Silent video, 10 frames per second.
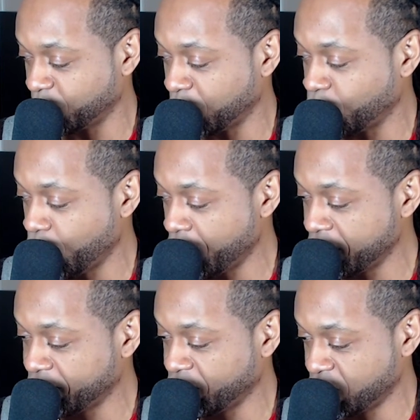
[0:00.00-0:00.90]
be
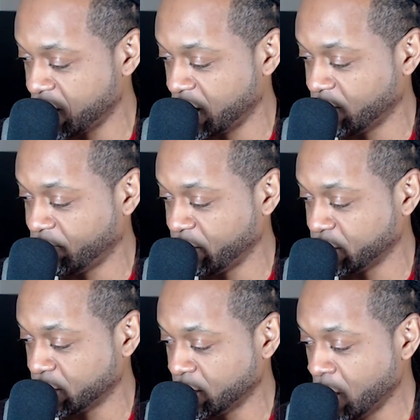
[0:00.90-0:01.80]
worry-free in the
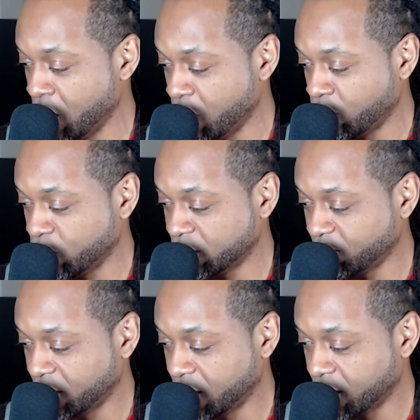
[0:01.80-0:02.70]
future. Wish
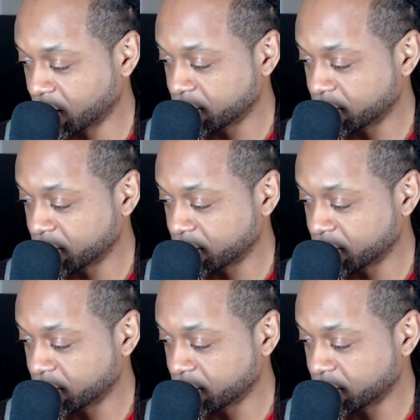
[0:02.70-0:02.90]
me luck.